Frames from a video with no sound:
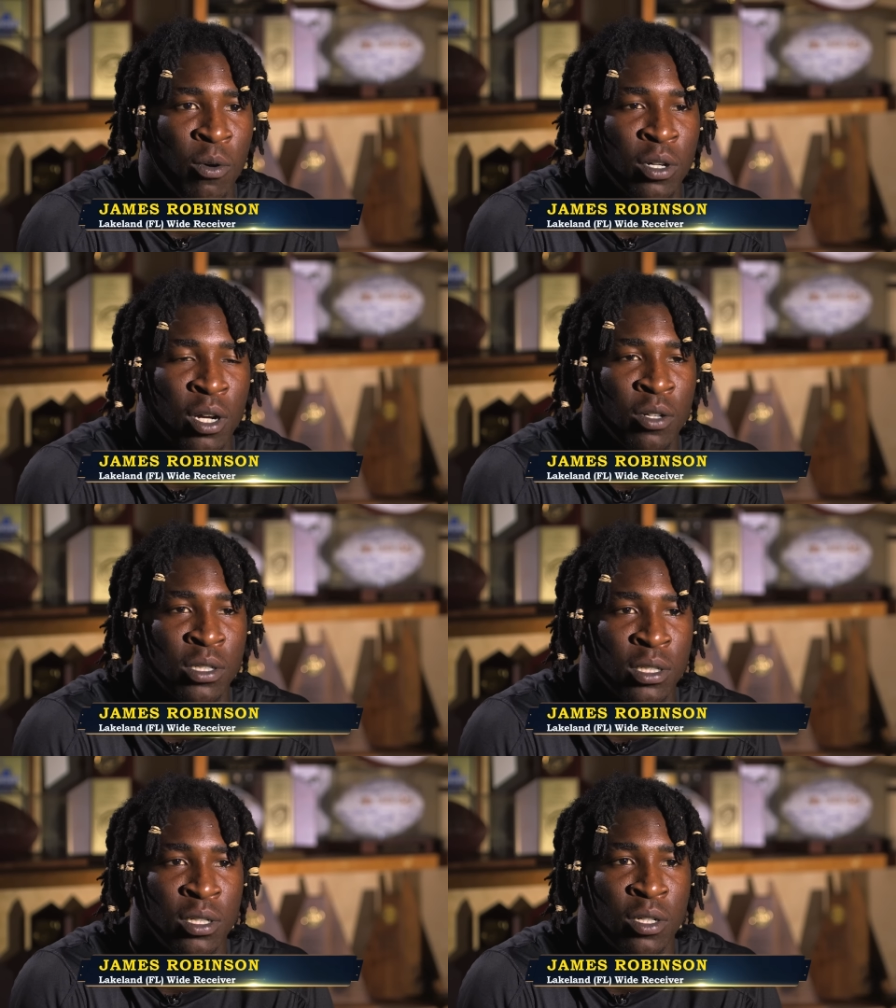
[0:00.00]
I want the
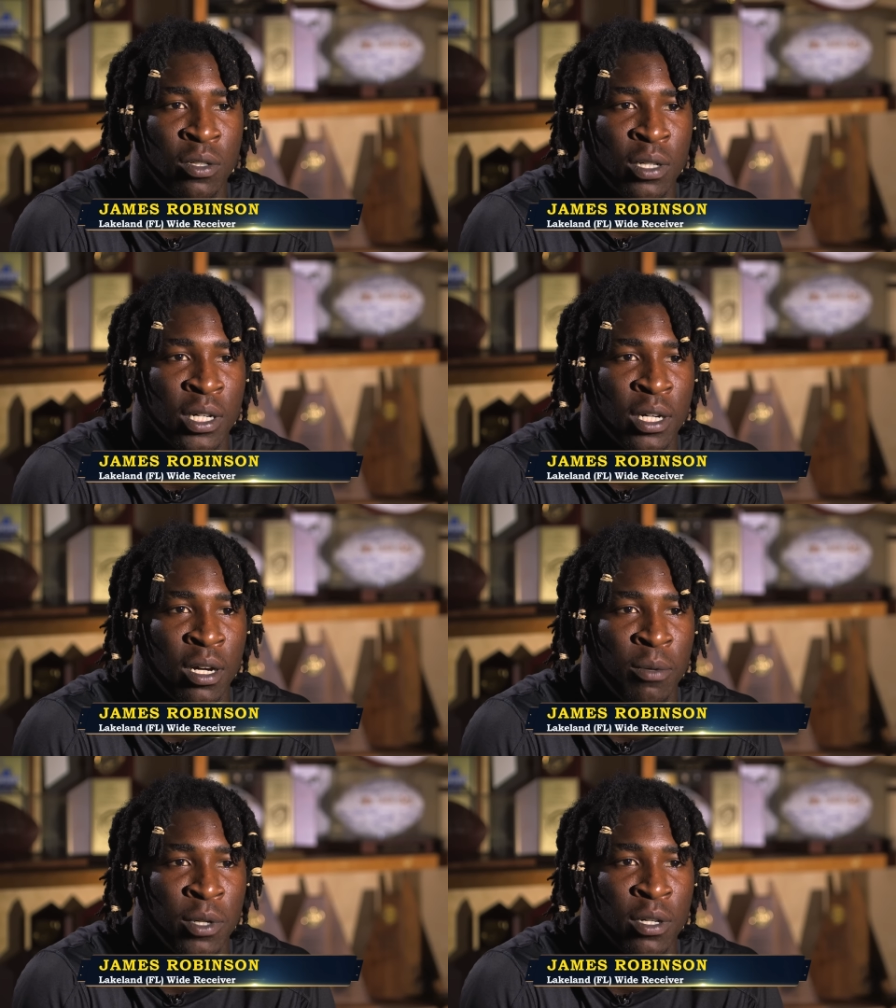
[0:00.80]
coaches to know that
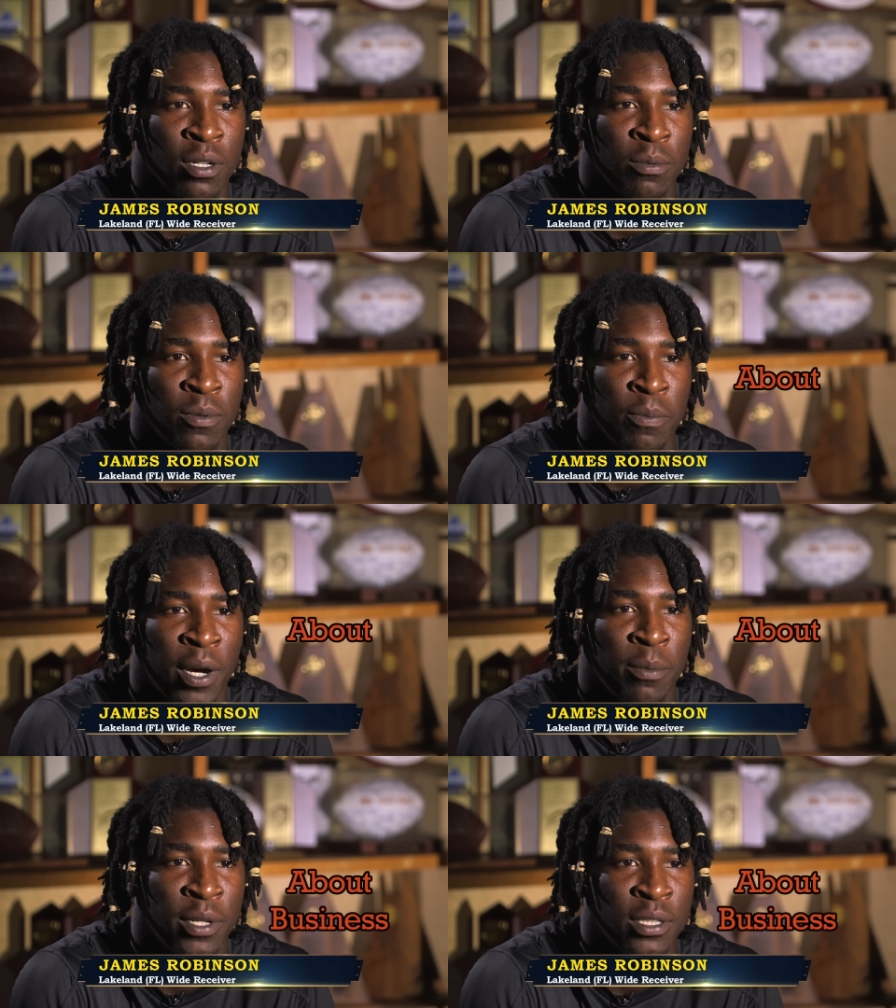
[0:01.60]
I'm here to,
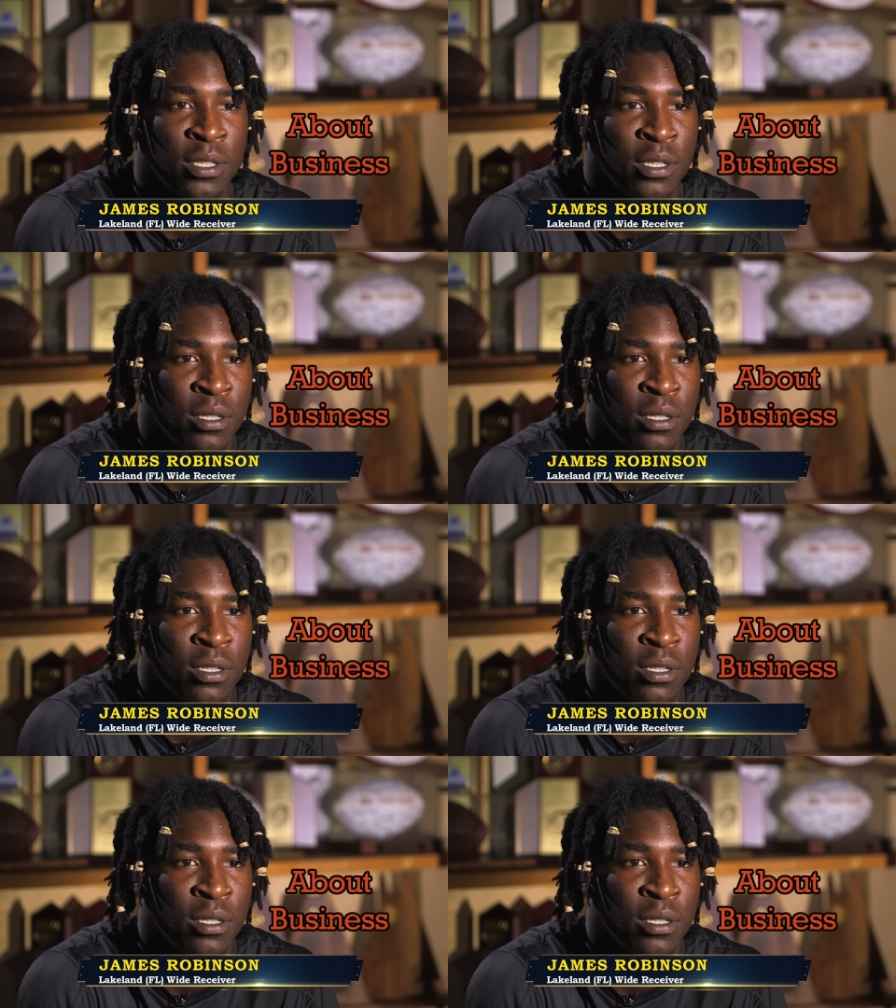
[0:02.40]
about business.